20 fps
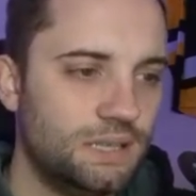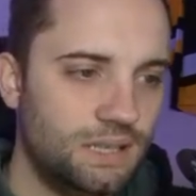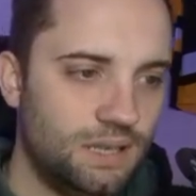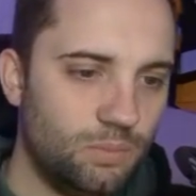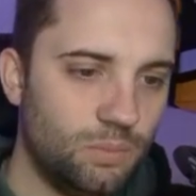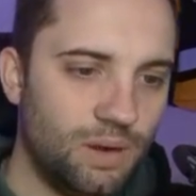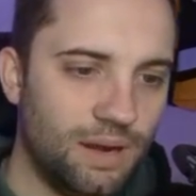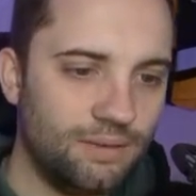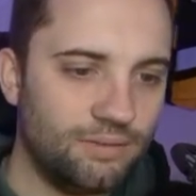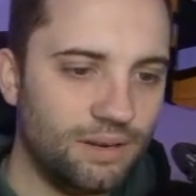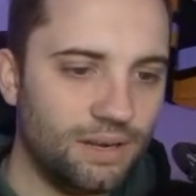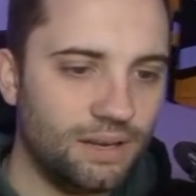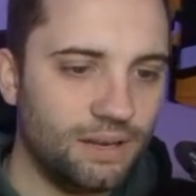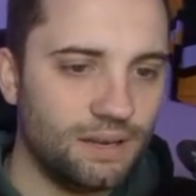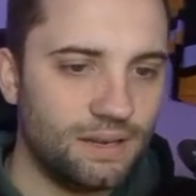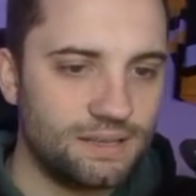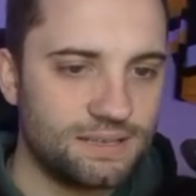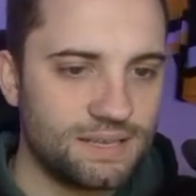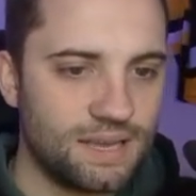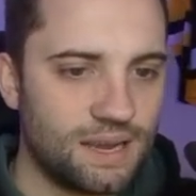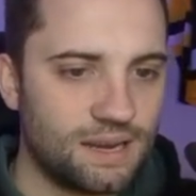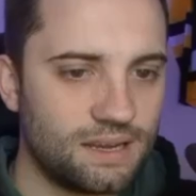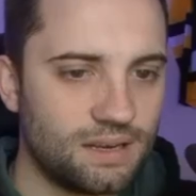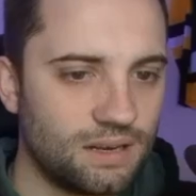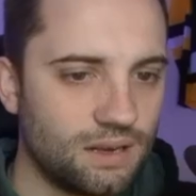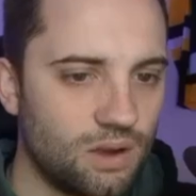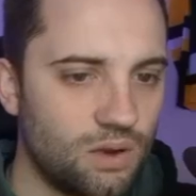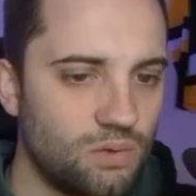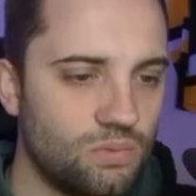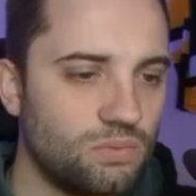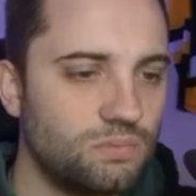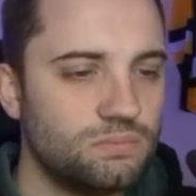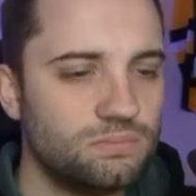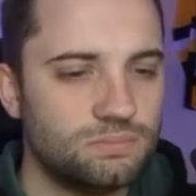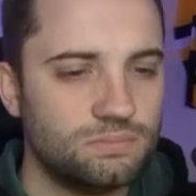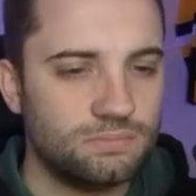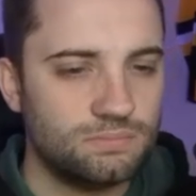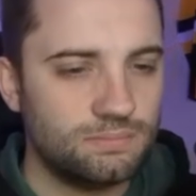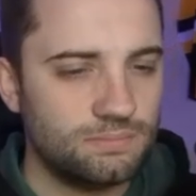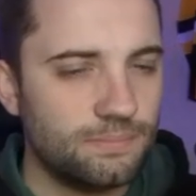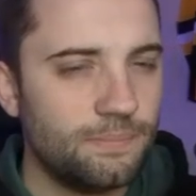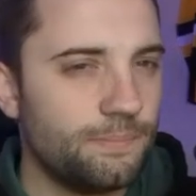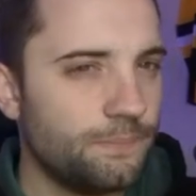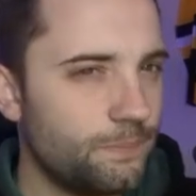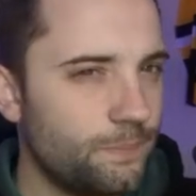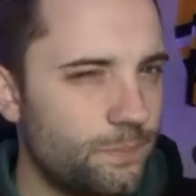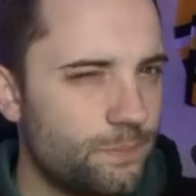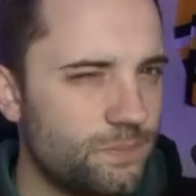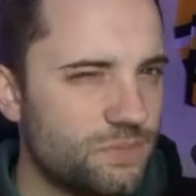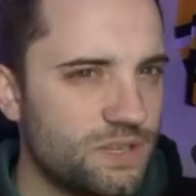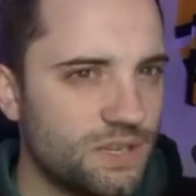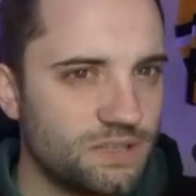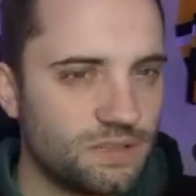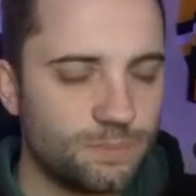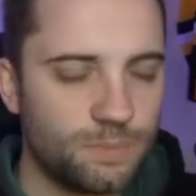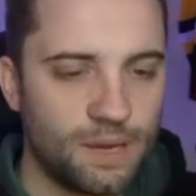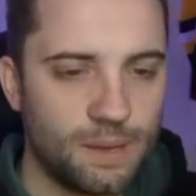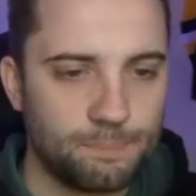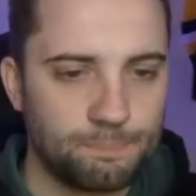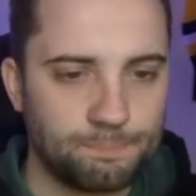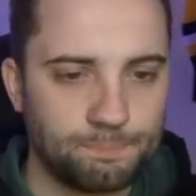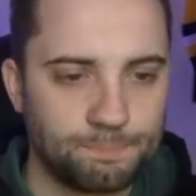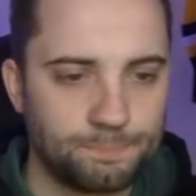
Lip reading: and we'll have a little attack and a goal. Sounds the plan.